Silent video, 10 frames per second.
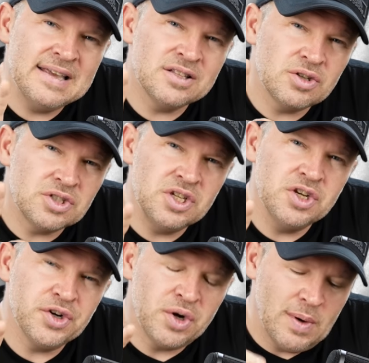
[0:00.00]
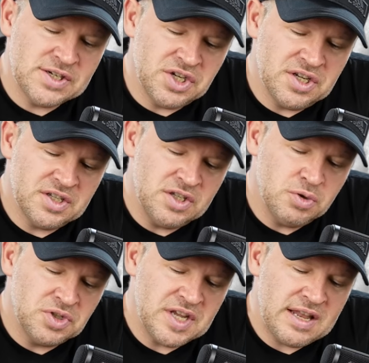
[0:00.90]
answer to your question is
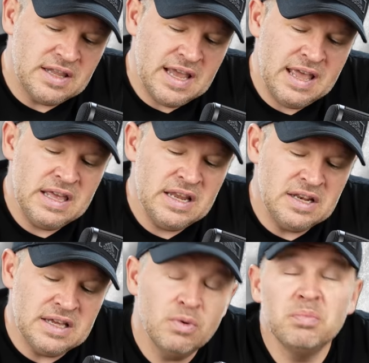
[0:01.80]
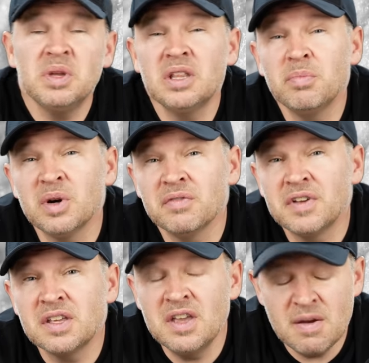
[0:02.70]
you said the 80D would be the
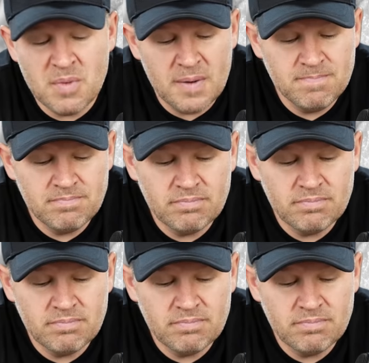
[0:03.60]
perfect camera.